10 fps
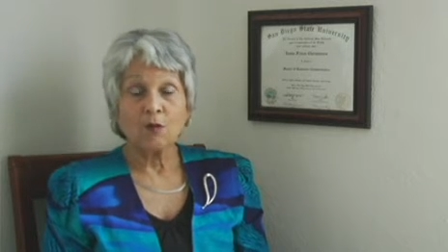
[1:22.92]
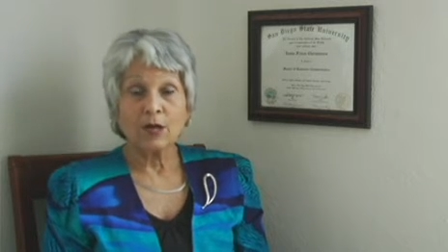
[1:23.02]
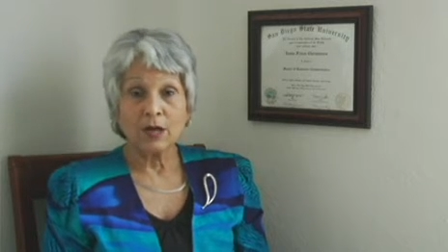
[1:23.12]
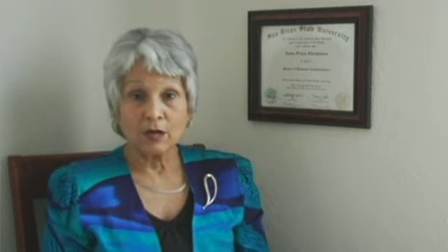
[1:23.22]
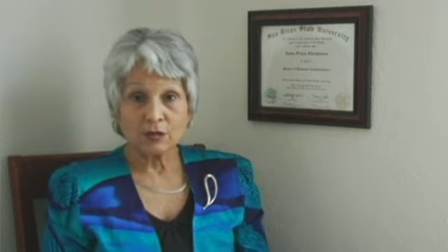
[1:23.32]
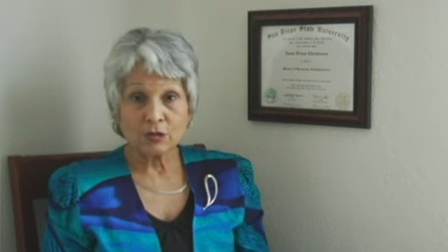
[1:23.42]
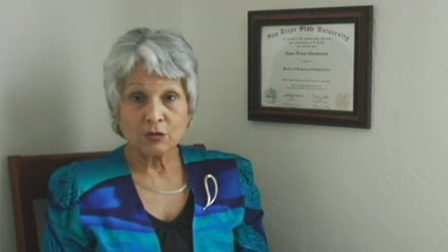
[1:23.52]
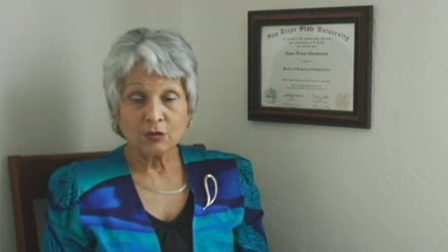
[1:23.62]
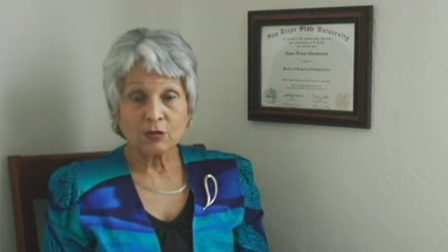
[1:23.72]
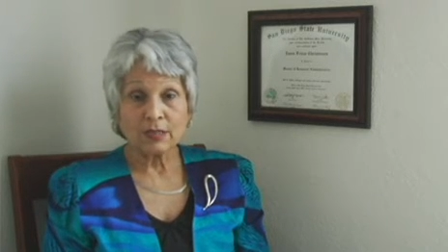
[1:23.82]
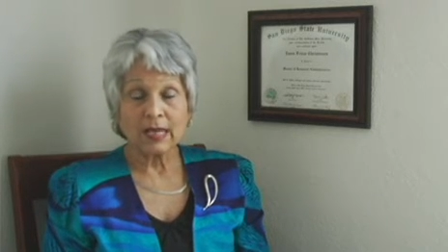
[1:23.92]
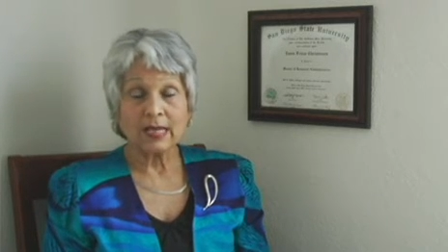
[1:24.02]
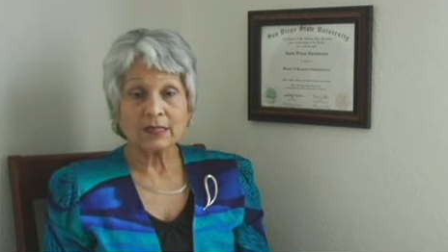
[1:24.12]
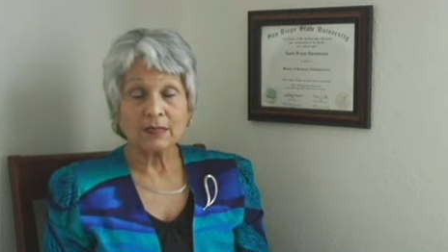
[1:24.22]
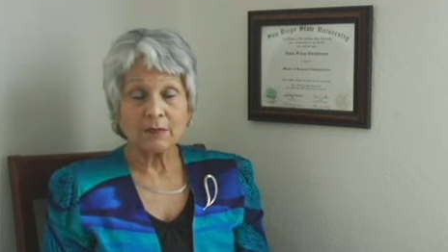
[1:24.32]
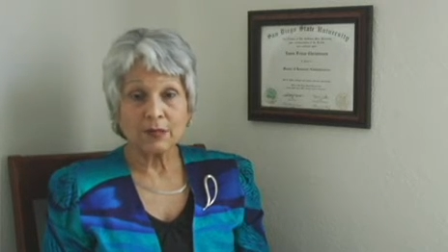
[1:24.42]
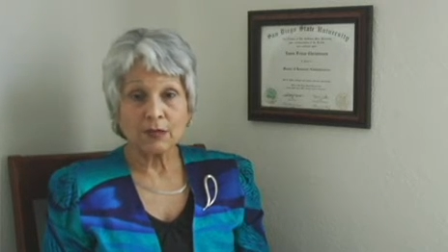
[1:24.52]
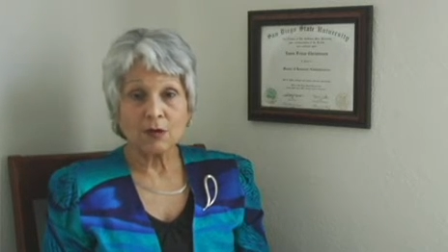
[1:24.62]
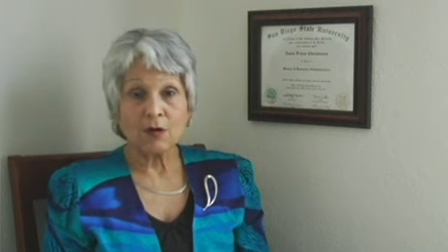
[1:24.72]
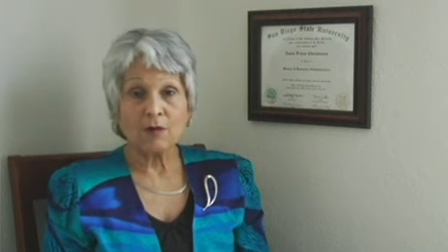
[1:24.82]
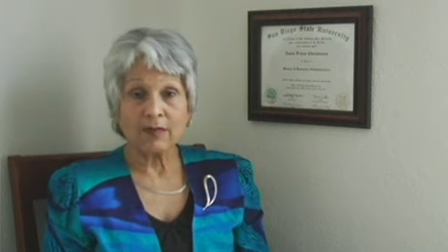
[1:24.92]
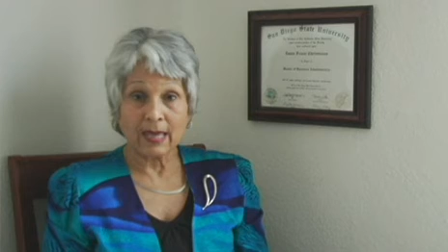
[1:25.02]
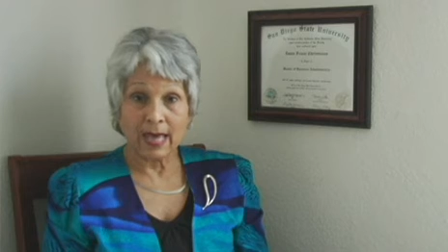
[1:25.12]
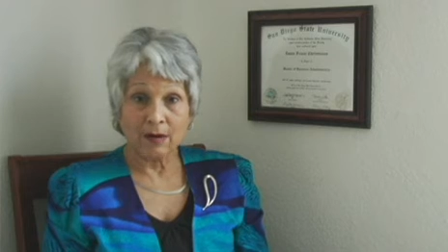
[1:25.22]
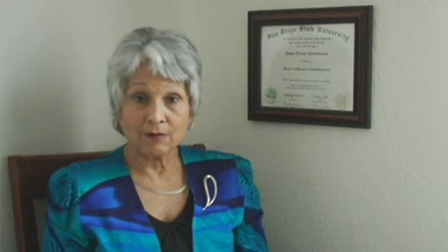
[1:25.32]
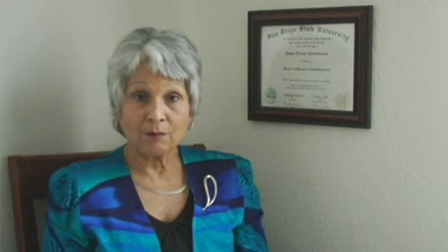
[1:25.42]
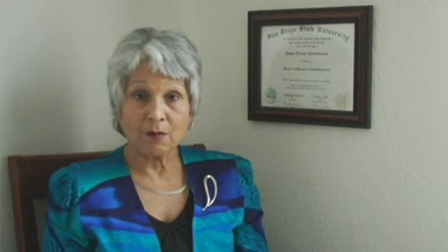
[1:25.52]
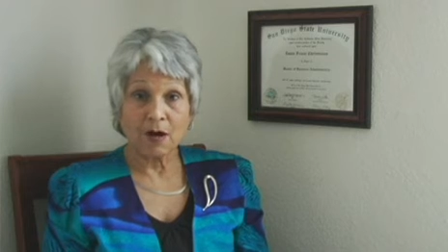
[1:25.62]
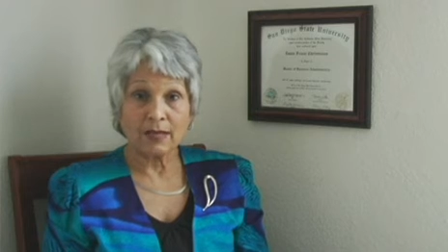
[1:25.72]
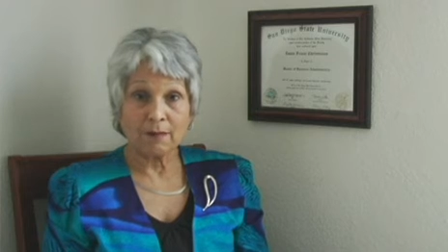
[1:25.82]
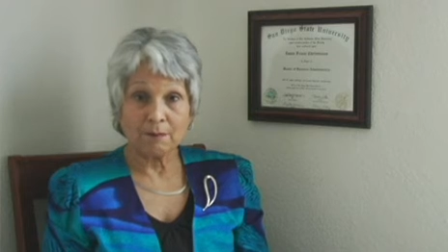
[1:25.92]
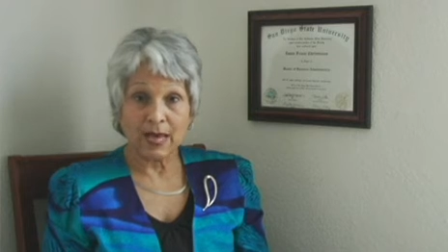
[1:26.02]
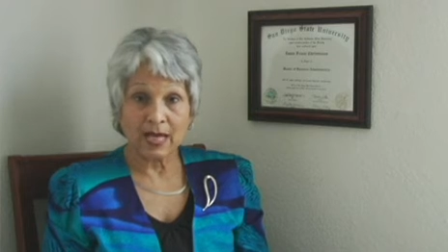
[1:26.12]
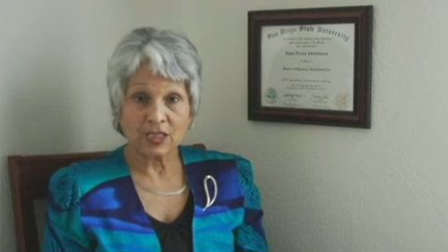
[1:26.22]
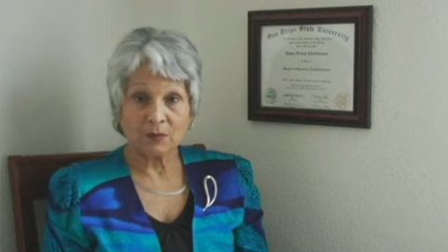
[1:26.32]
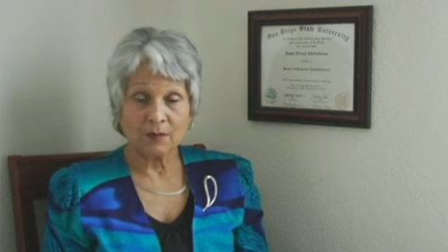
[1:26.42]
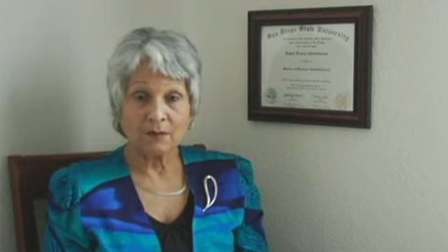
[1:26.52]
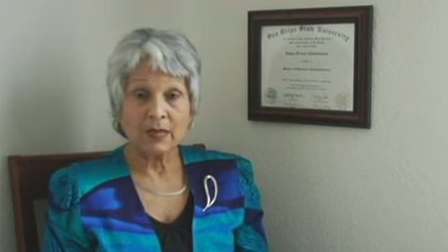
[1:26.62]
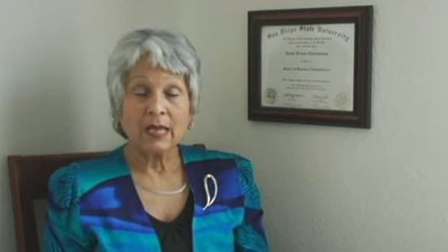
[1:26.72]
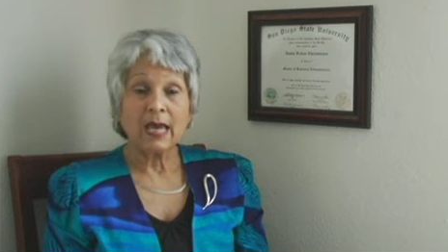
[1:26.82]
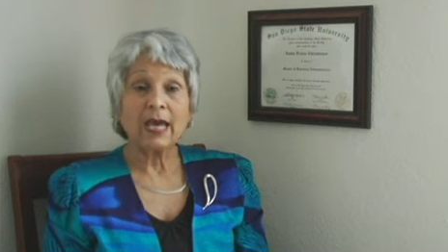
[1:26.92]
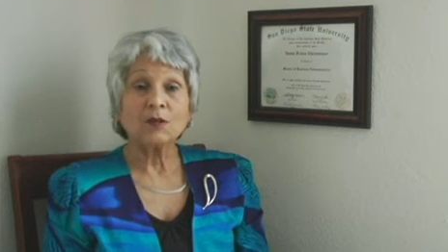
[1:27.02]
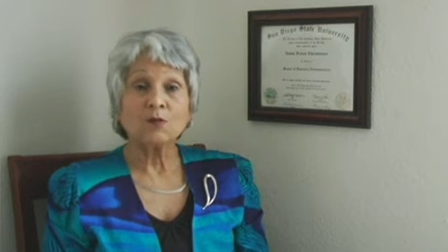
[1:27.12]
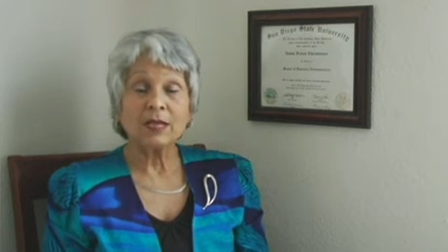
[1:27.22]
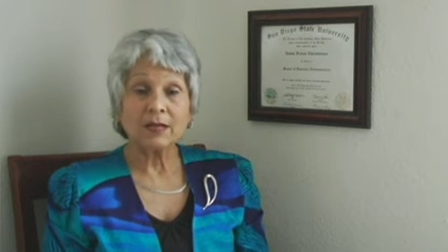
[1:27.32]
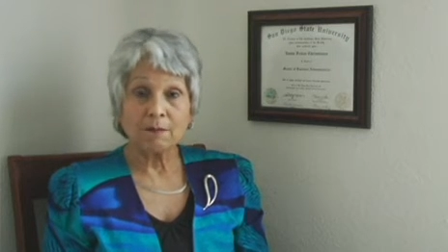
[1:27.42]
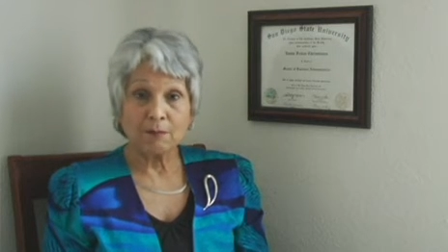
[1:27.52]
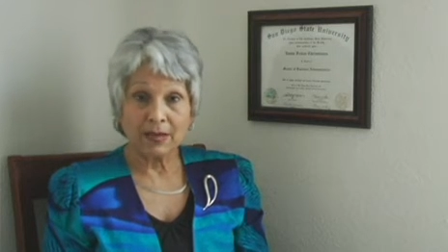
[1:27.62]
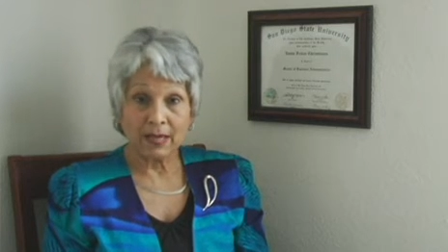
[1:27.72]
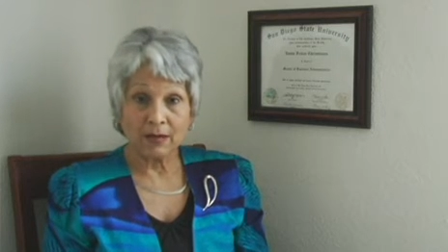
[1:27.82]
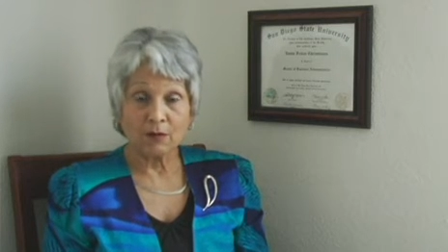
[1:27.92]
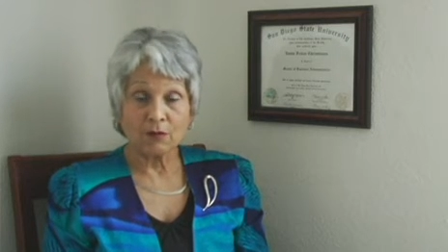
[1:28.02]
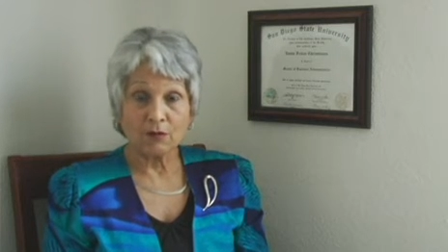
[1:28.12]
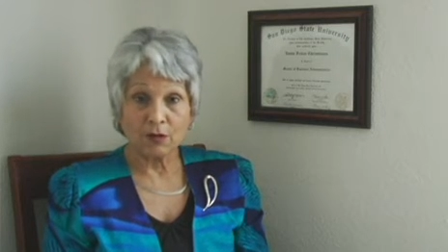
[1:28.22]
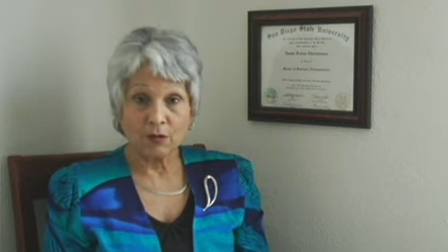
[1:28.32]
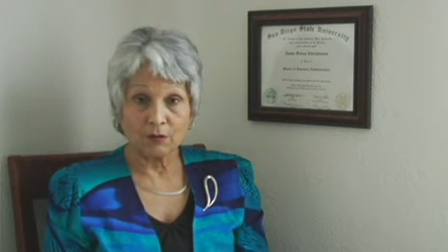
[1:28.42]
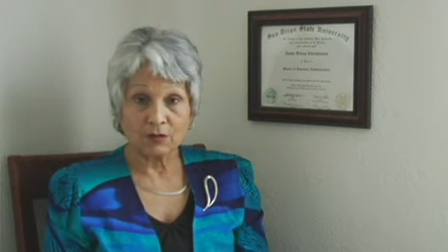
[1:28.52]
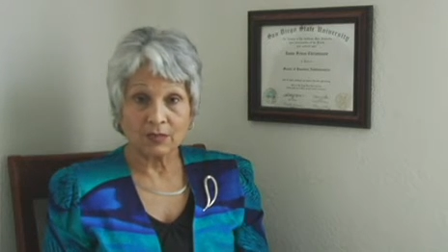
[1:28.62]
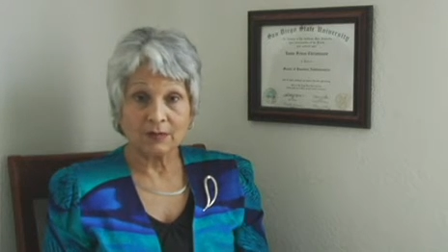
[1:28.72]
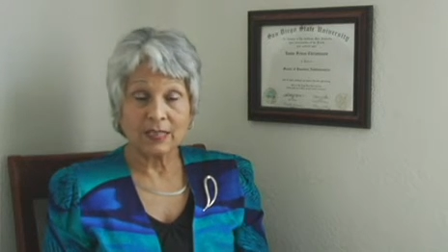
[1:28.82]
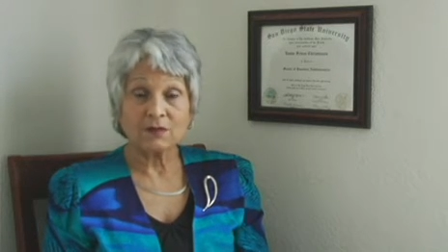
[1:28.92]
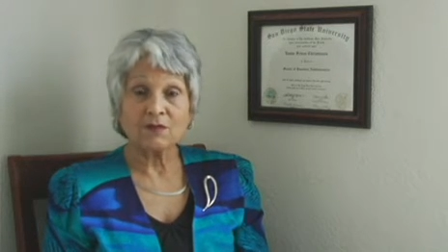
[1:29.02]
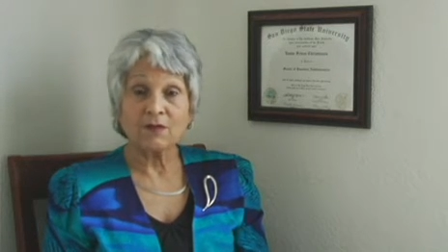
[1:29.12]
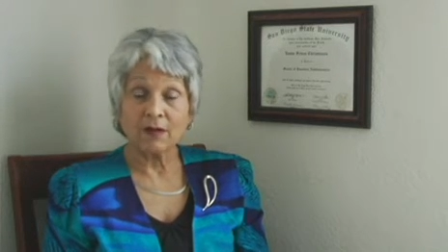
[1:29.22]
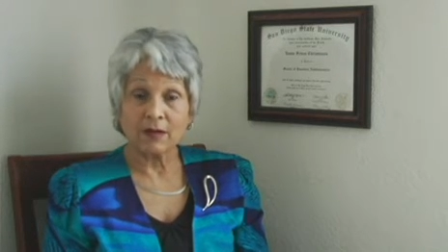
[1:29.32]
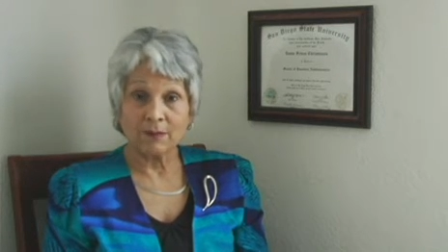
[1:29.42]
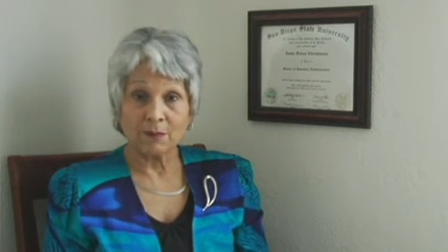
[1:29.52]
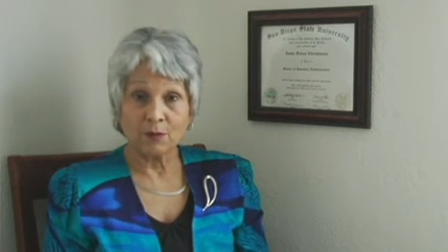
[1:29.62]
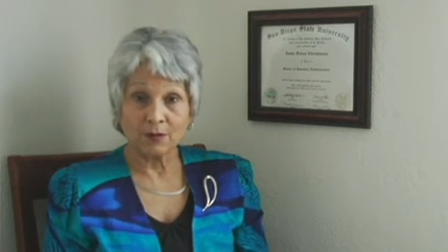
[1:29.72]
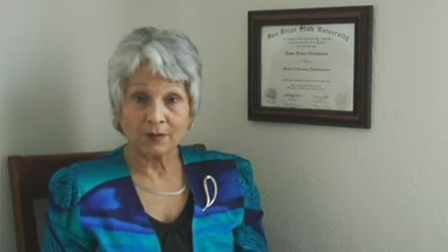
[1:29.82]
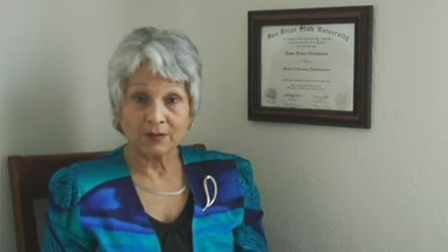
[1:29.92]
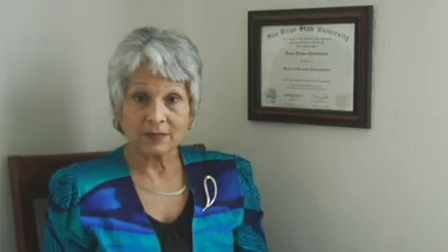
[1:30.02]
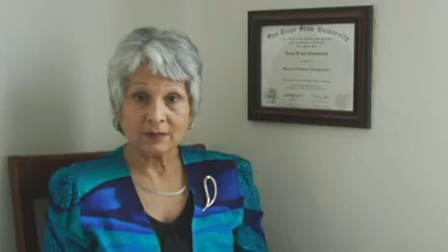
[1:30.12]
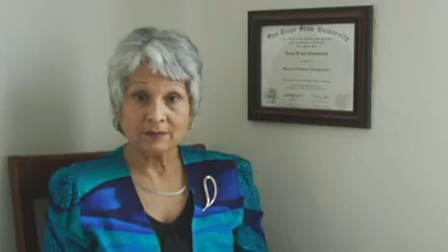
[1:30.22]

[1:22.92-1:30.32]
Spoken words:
We also look at something called the out-of-pocket maximum, and we compare those. That's very important.